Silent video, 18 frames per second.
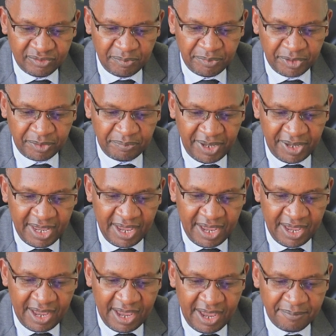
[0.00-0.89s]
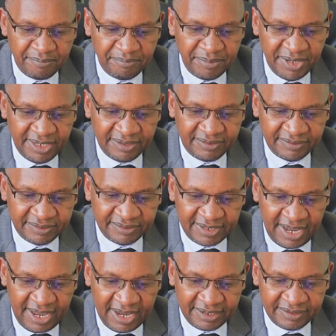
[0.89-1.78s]
to prepare a meat
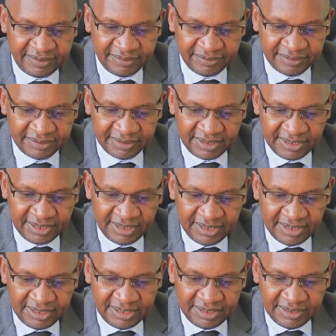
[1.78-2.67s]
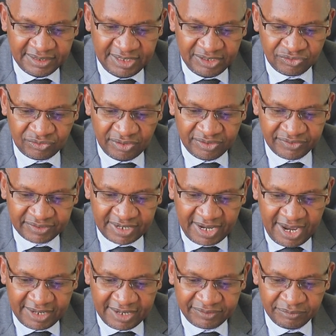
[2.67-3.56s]
diet. This
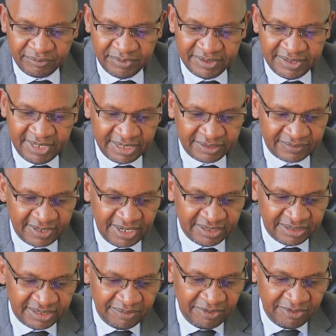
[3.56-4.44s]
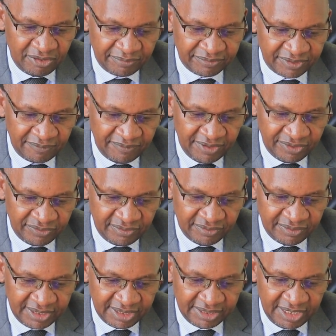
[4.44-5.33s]
concurs with the scientific
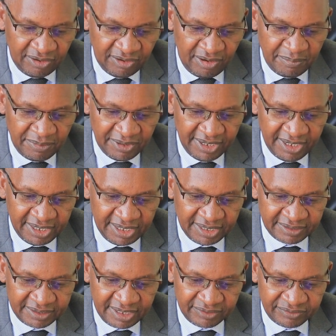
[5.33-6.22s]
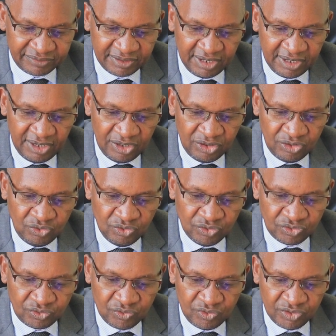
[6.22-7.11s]
observation that the Homo erectus
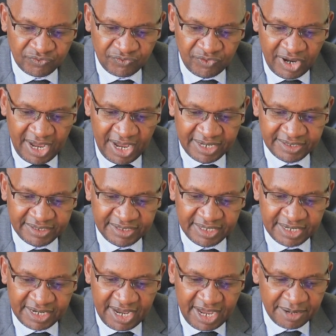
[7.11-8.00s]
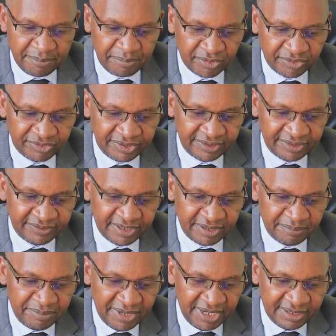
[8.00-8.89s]
used tools for hunting and
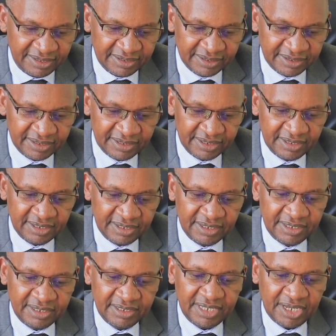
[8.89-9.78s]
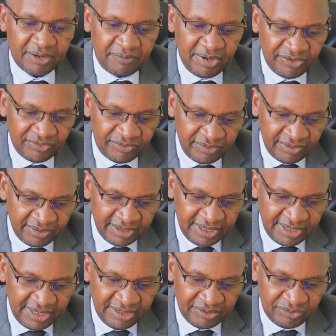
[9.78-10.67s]
processing meat. The
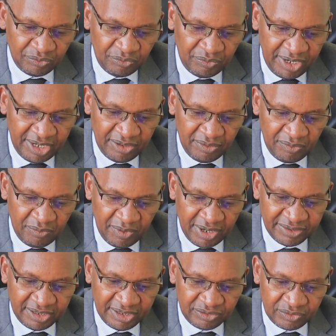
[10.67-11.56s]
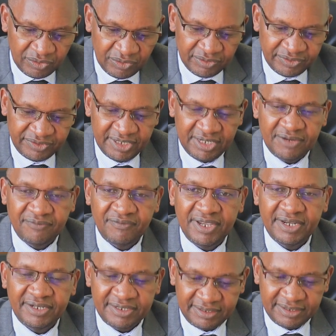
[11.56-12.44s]
question is, when were the tools
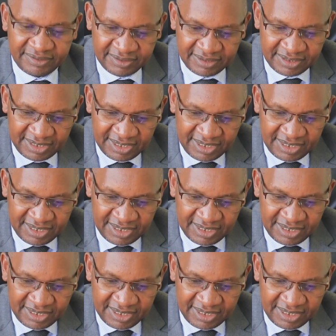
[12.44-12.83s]
invented?